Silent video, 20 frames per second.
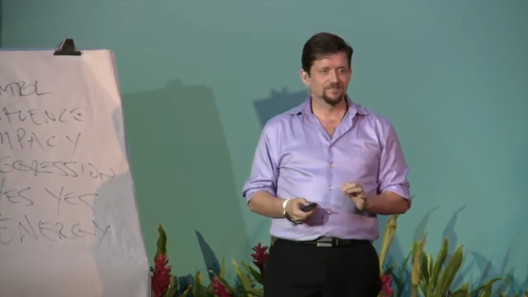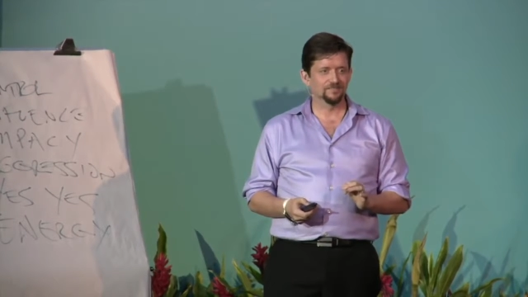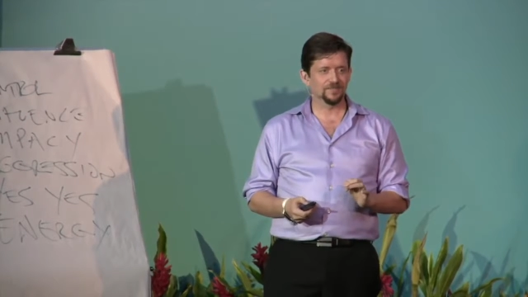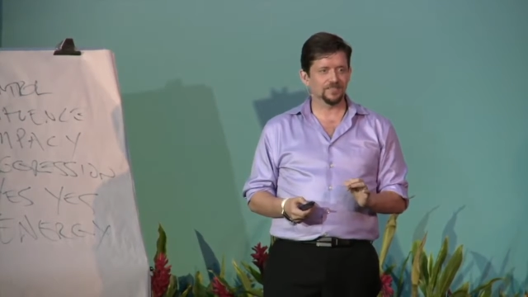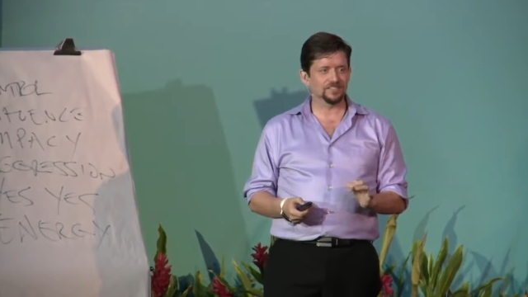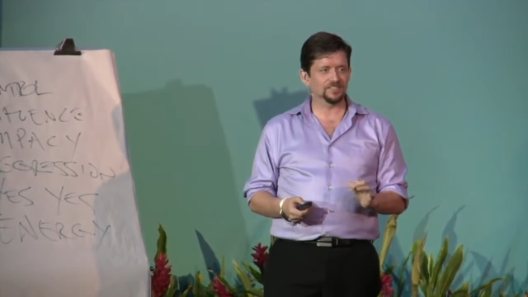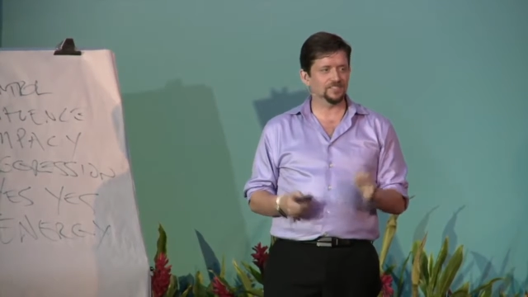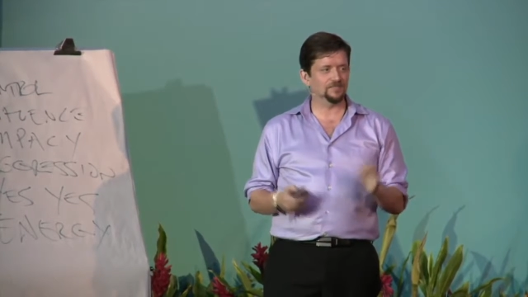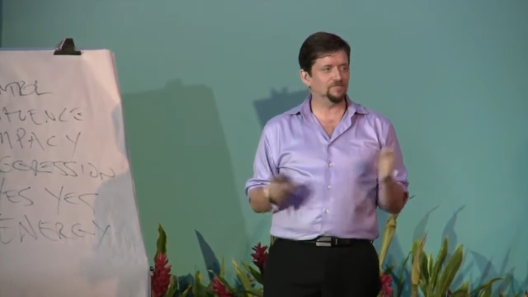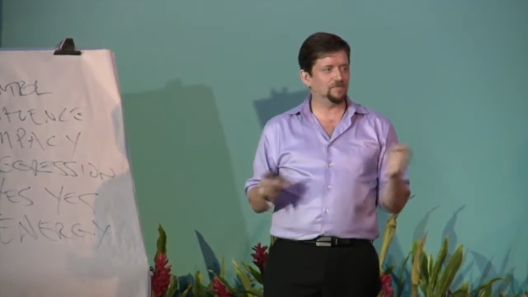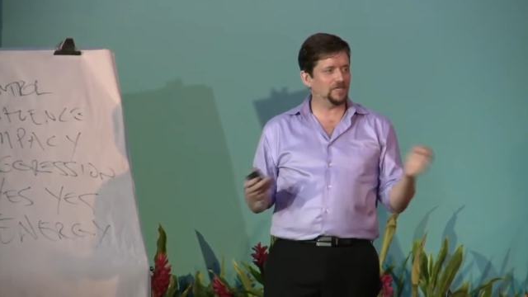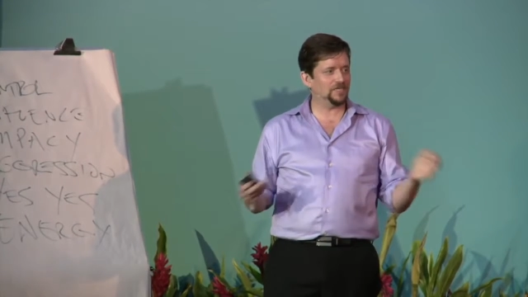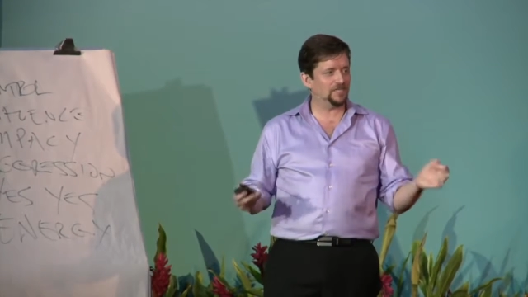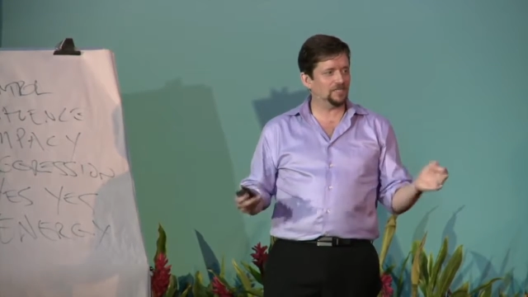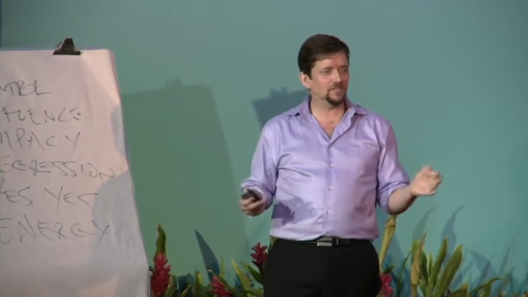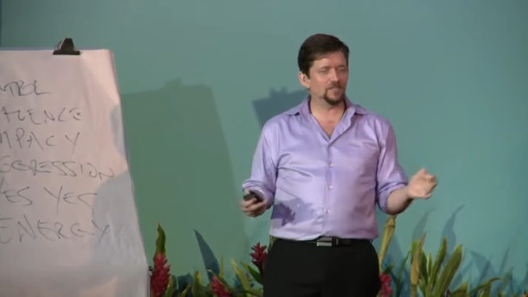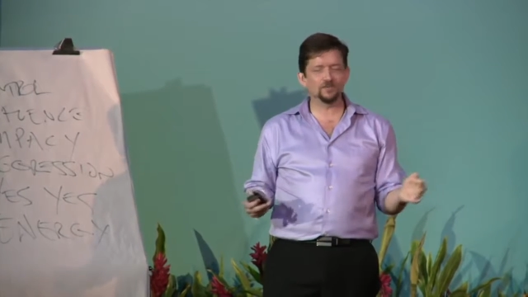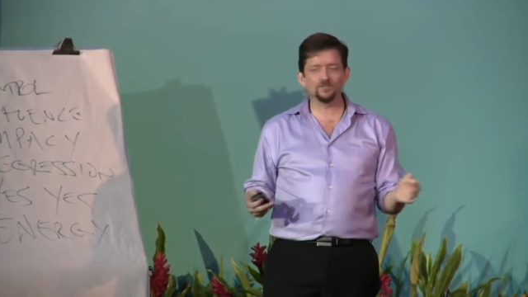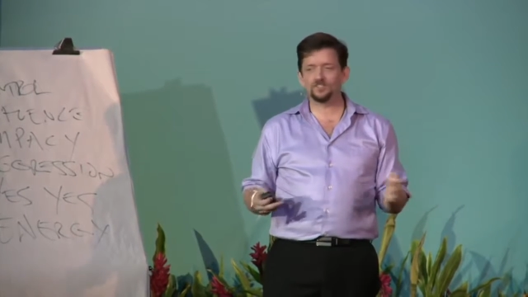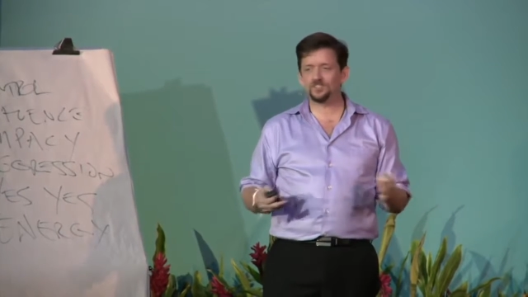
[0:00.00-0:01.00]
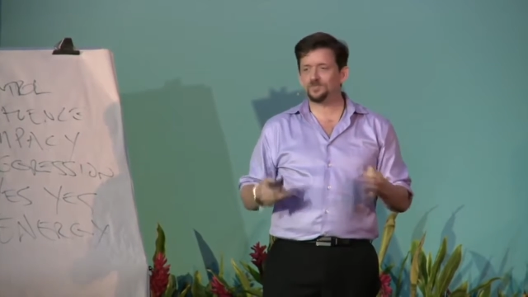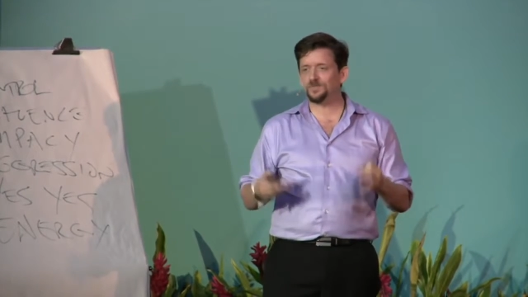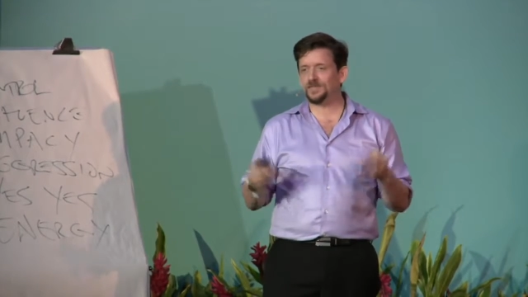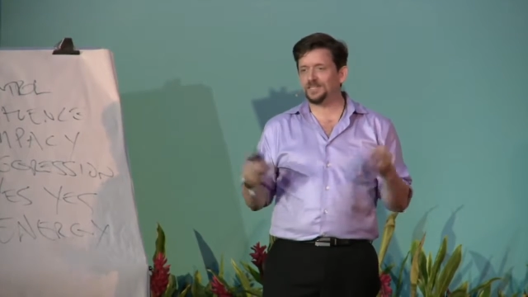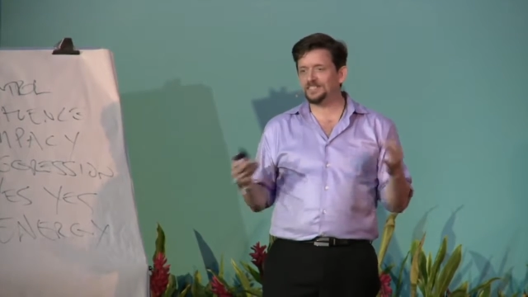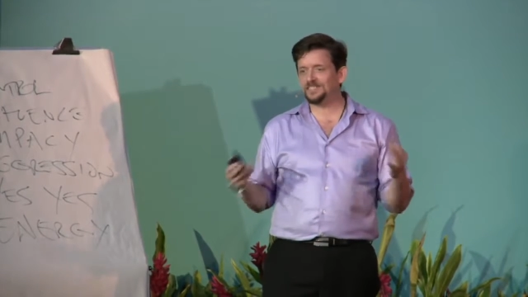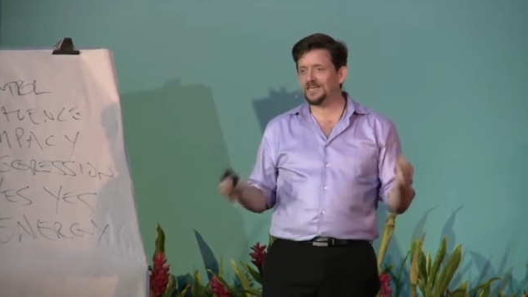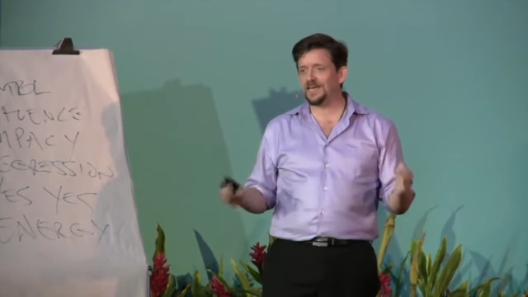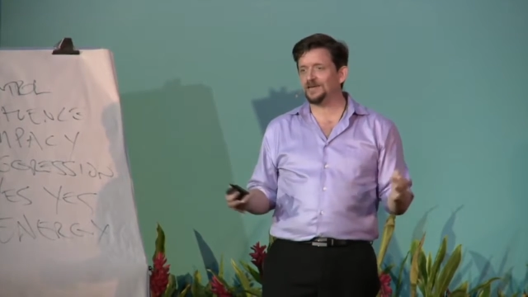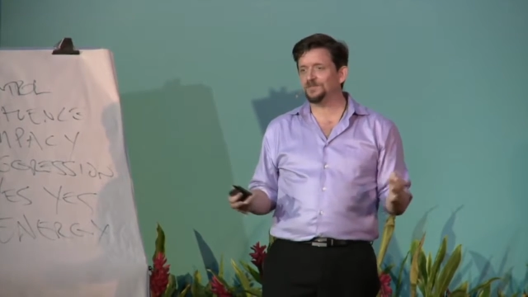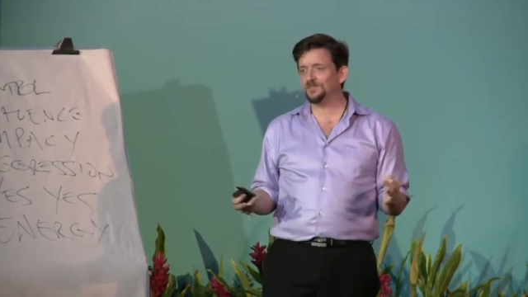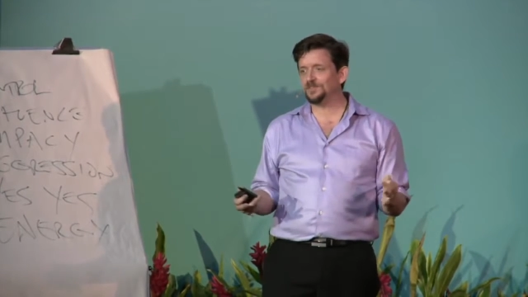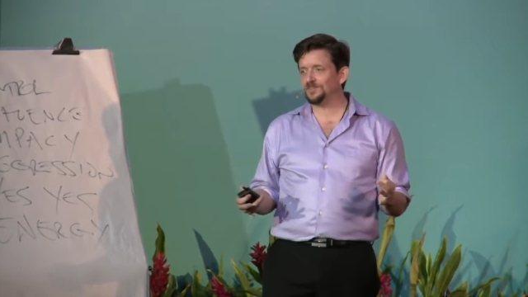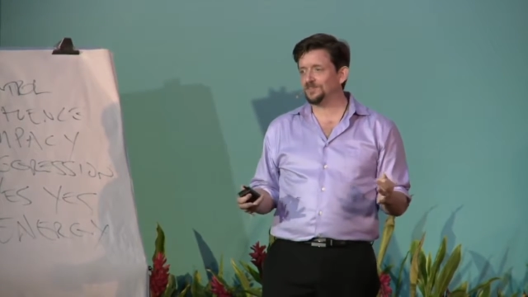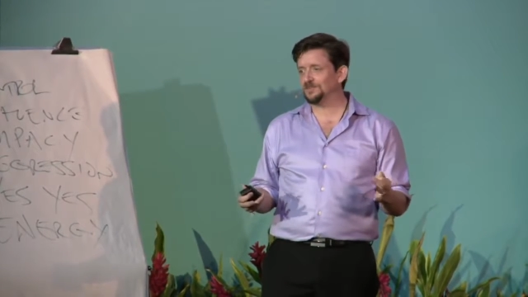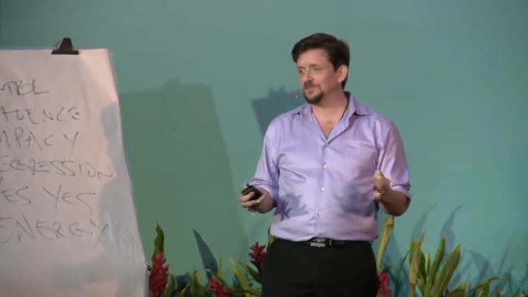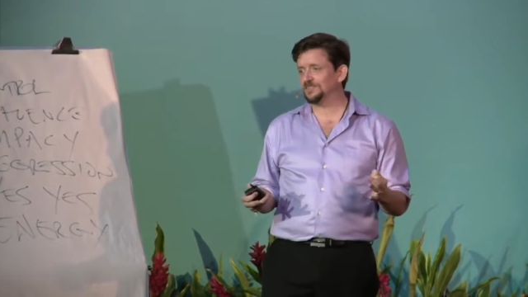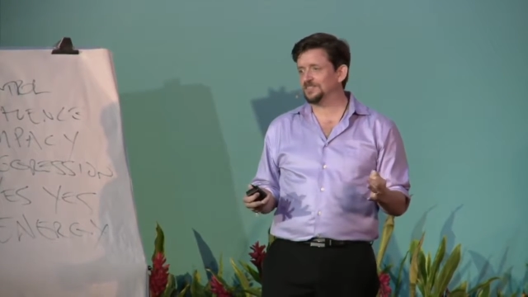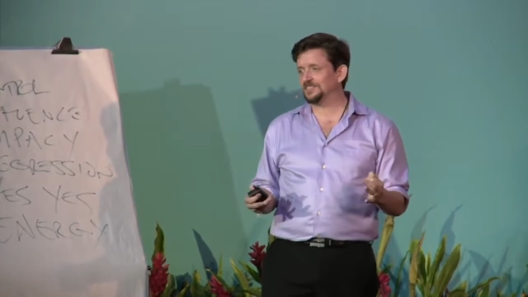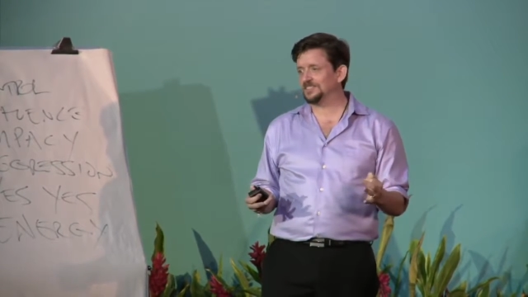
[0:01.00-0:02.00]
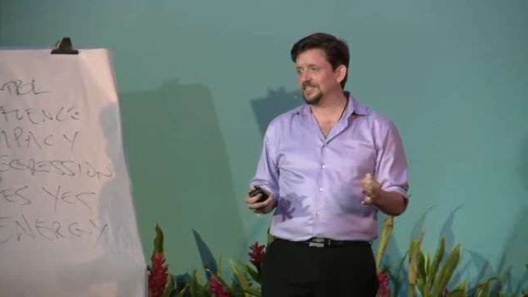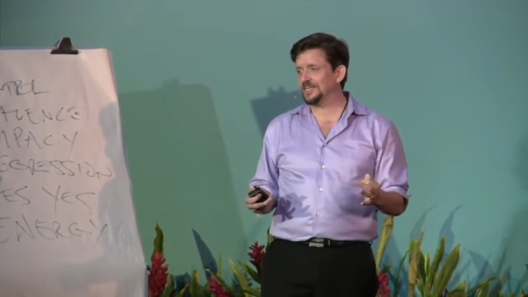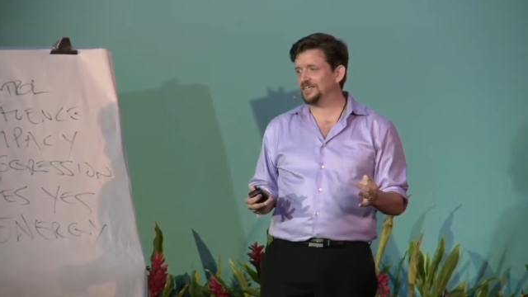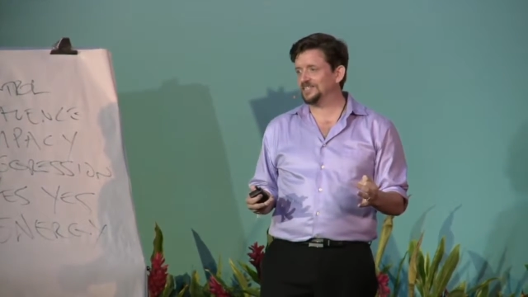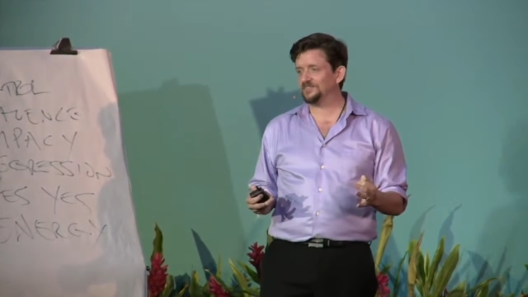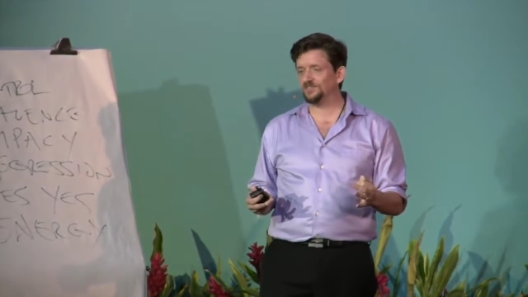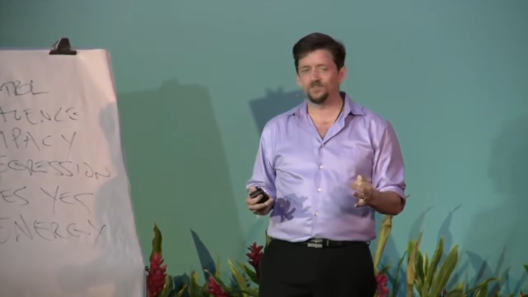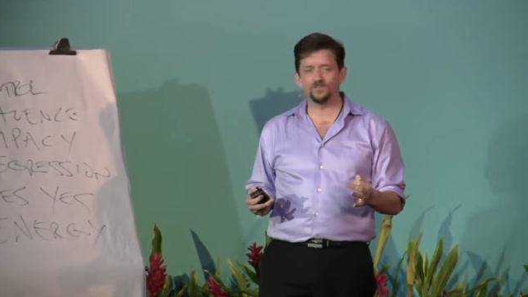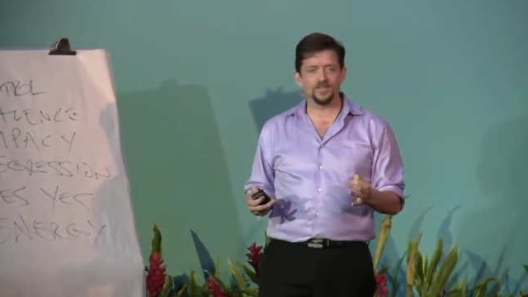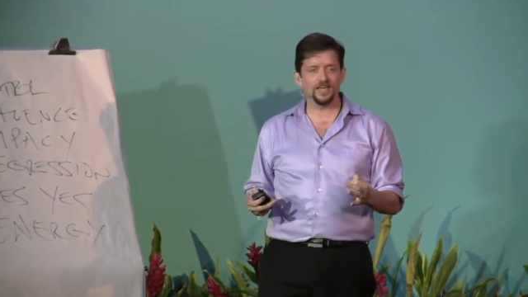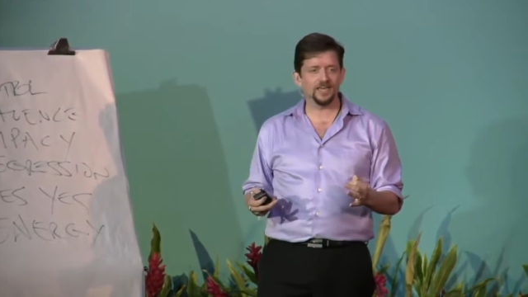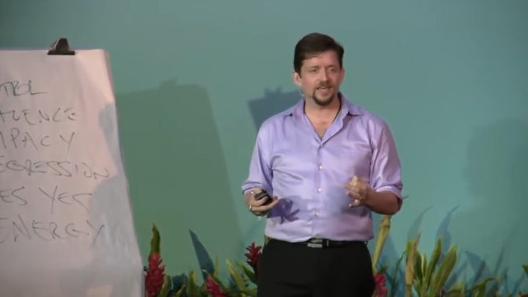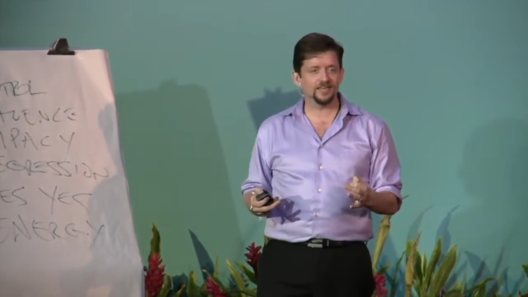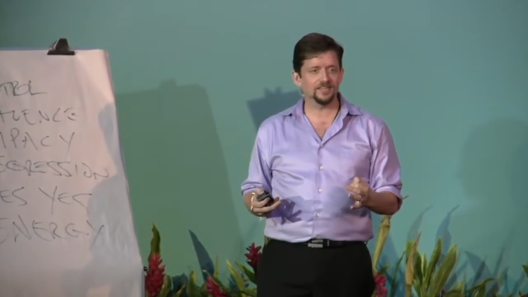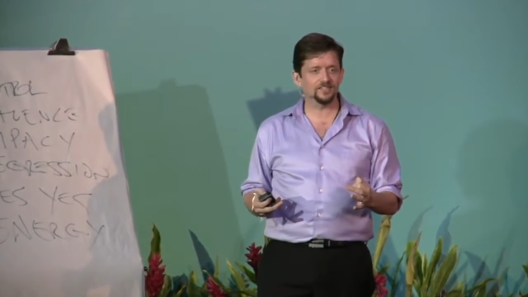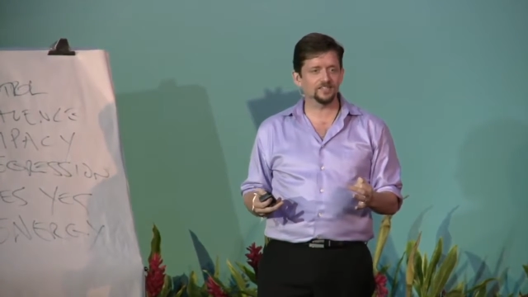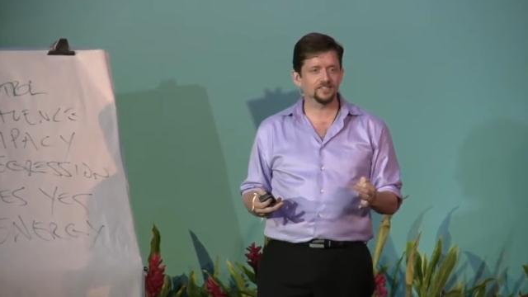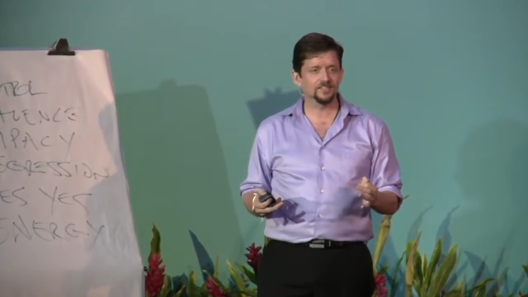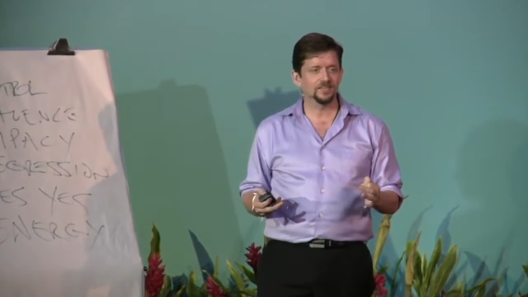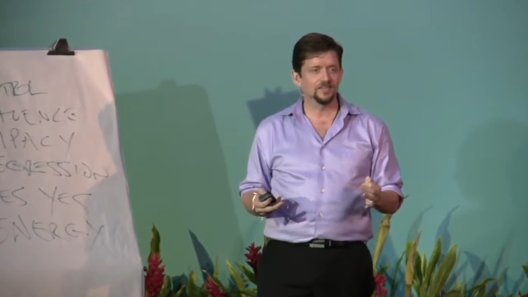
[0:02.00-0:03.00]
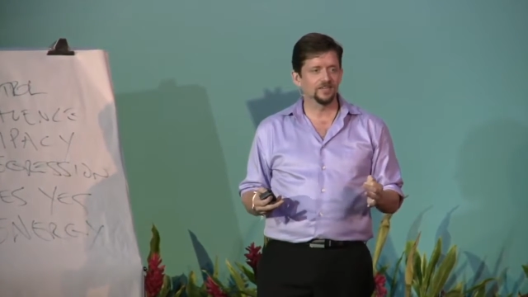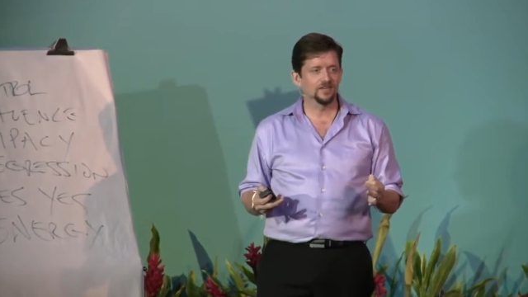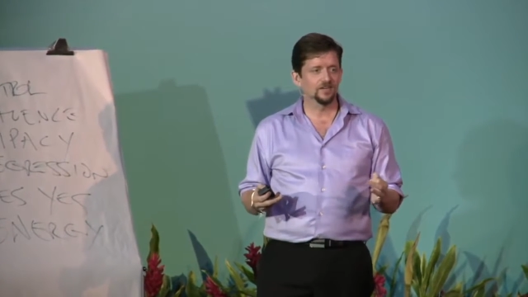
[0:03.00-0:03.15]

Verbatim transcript: Because in meeting you and spending time with you in these last few days,